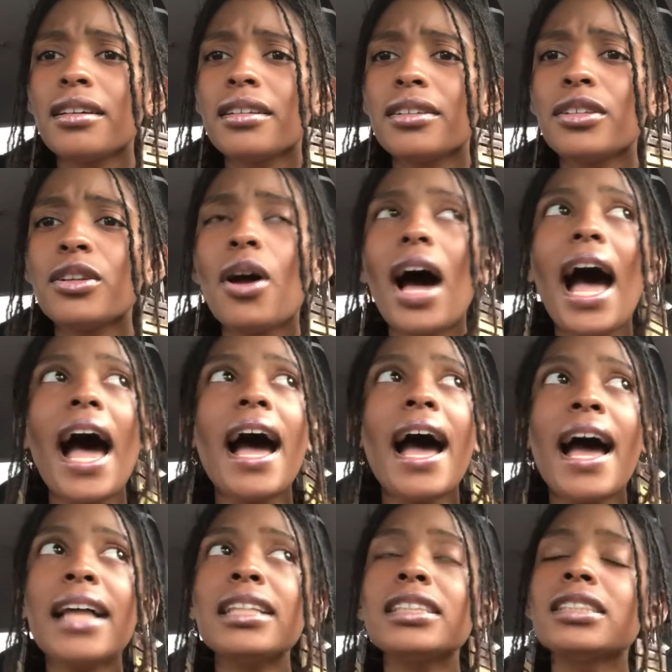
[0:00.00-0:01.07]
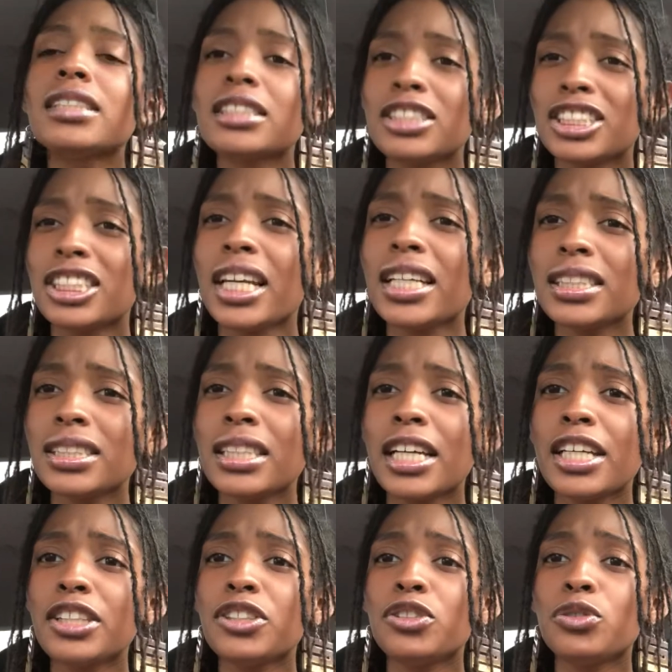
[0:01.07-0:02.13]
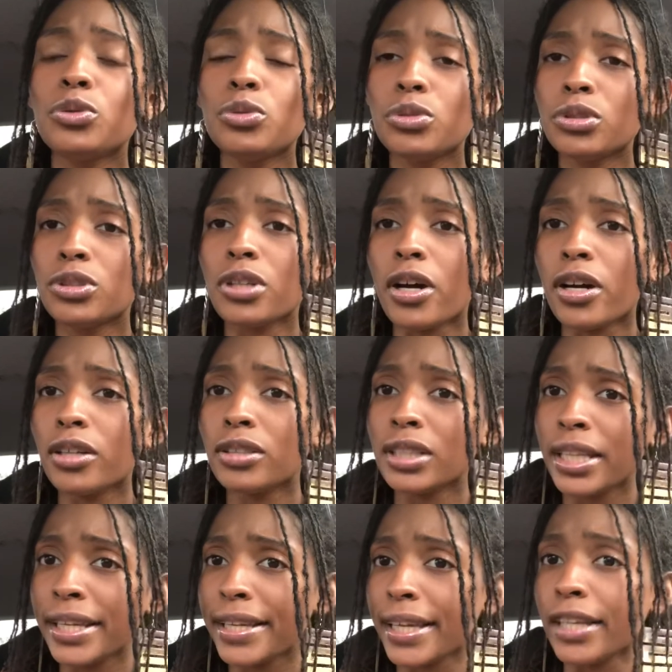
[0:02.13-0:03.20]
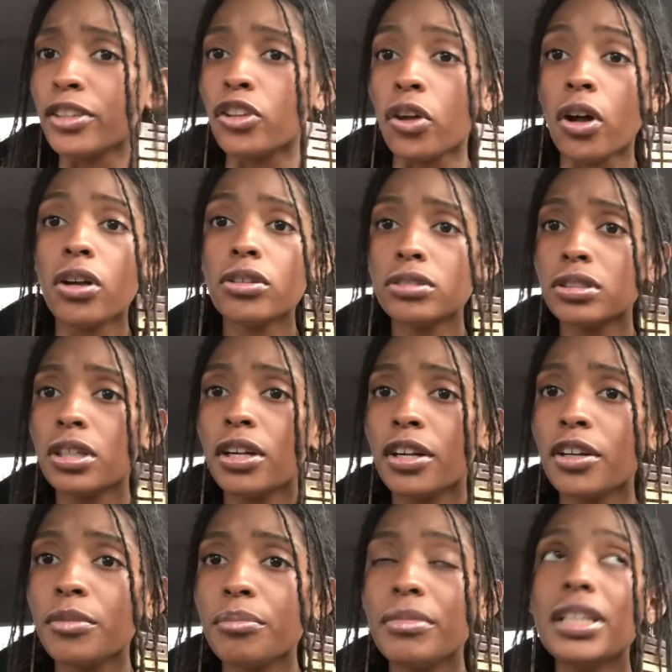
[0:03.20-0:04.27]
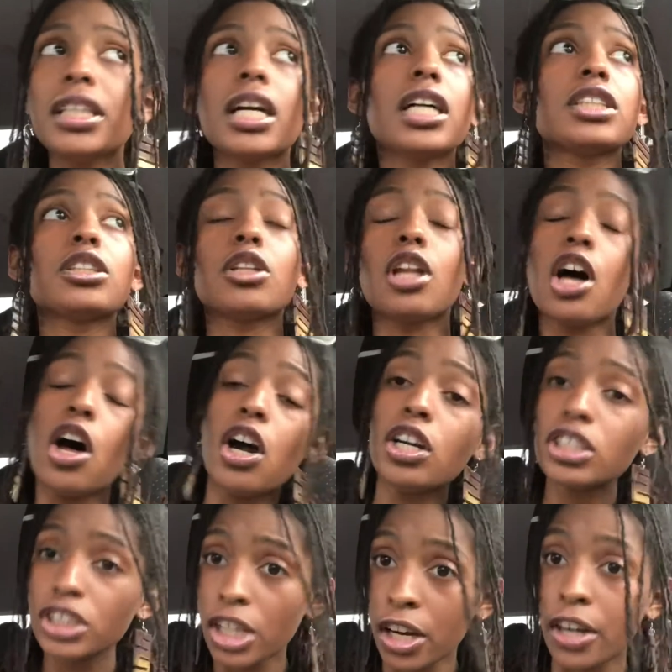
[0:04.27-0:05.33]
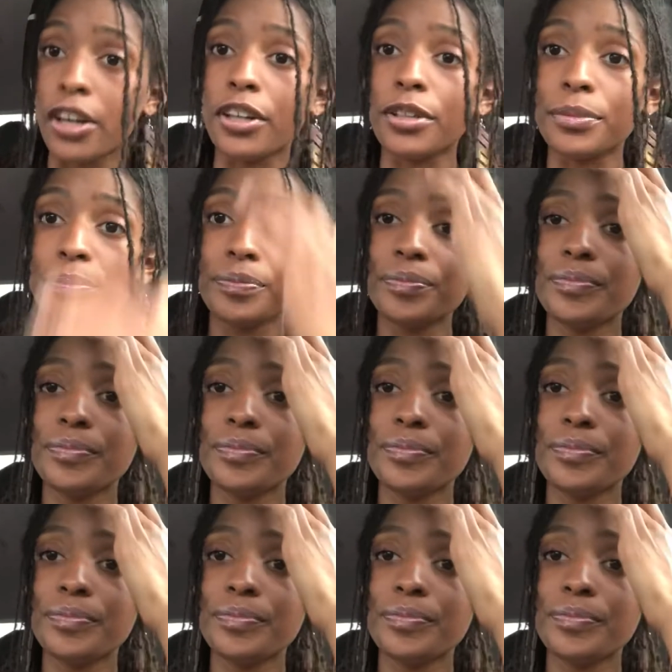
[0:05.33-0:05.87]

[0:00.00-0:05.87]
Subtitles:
I highly suggest that you start thinking long term, because long term,